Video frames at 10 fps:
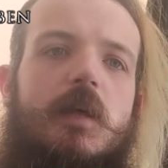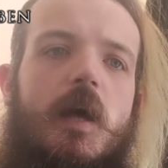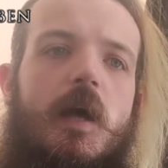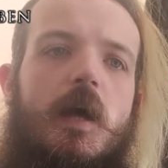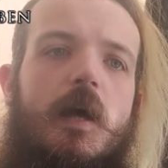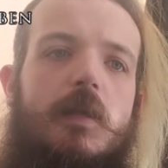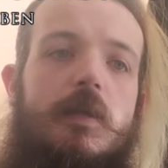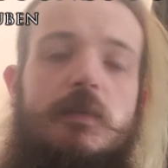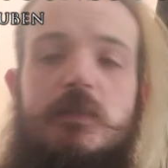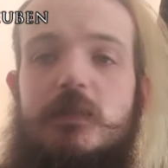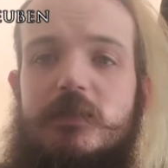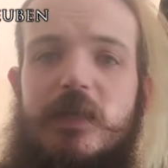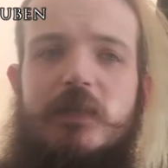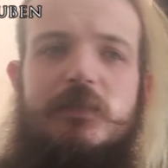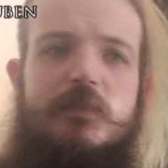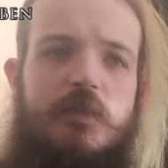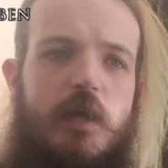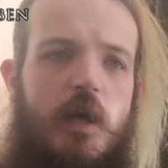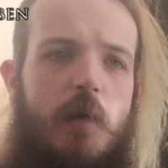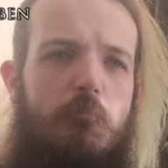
uh, nineteen ninety-eight's uh,